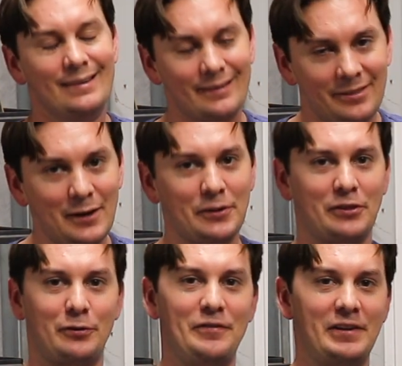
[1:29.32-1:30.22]
The thing with
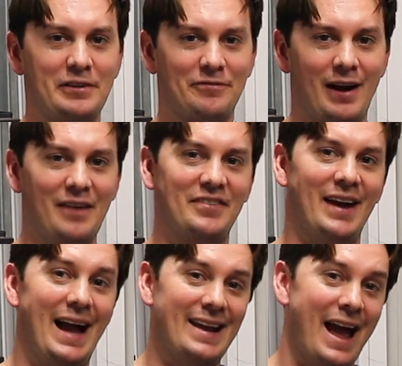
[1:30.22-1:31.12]
the 355 is I
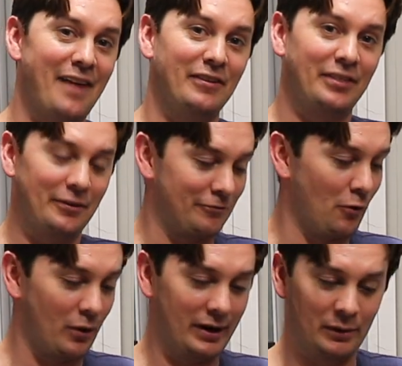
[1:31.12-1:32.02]
had everything
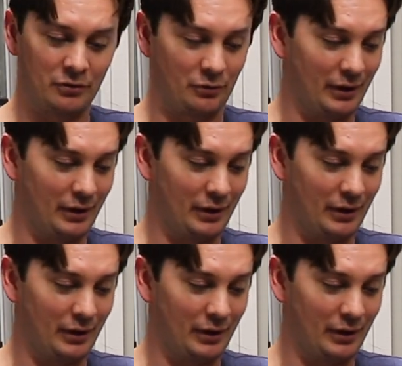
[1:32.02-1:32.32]
for it. It was